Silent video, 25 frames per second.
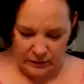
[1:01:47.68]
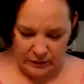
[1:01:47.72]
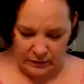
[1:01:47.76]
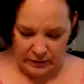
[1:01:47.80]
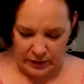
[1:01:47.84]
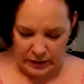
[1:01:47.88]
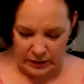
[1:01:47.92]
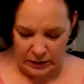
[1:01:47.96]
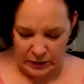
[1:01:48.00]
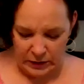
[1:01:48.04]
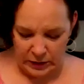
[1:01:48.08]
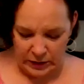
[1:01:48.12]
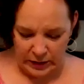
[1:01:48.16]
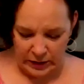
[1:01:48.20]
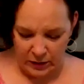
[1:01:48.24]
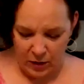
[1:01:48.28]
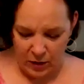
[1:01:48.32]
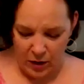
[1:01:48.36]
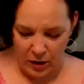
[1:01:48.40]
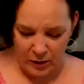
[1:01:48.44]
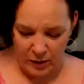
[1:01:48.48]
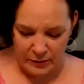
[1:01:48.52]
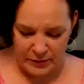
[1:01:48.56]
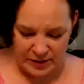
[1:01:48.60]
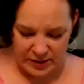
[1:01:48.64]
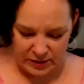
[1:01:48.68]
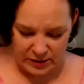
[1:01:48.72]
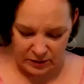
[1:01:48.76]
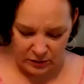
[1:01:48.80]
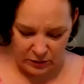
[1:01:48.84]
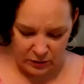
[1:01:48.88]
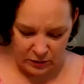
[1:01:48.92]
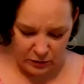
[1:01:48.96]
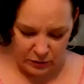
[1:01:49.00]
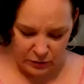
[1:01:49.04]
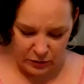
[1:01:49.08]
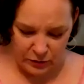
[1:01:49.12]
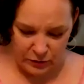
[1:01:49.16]
We're gonna look at
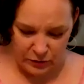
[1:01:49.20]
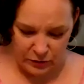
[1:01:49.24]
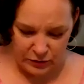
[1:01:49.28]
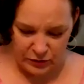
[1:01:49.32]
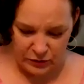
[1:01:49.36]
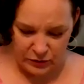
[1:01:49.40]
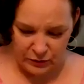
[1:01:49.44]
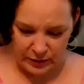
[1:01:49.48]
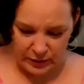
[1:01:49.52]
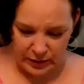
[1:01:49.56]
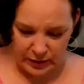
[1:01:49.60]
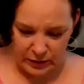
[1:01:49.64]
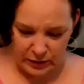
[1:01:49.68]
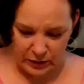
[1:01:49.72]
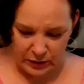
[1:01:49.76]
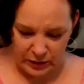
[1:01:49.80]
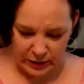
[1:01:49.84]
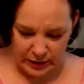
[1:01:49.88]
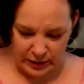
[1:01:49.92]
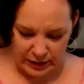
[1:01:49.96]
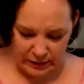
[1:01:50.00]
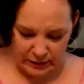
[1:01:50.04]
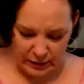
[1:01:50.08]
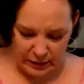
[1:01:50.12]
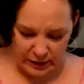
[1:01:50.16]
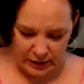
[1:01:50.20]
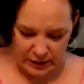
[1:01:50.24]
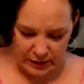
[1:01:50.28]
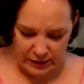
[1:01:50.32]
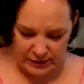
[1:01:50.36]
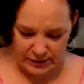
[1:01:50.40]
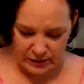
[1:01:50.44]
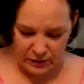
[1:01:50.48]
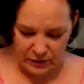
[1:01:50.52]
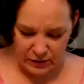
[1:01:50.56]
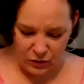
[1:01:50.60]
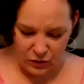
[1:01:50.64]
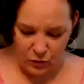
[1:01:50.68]
obstacles. We're gonna look at things
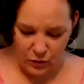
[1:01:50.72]
in the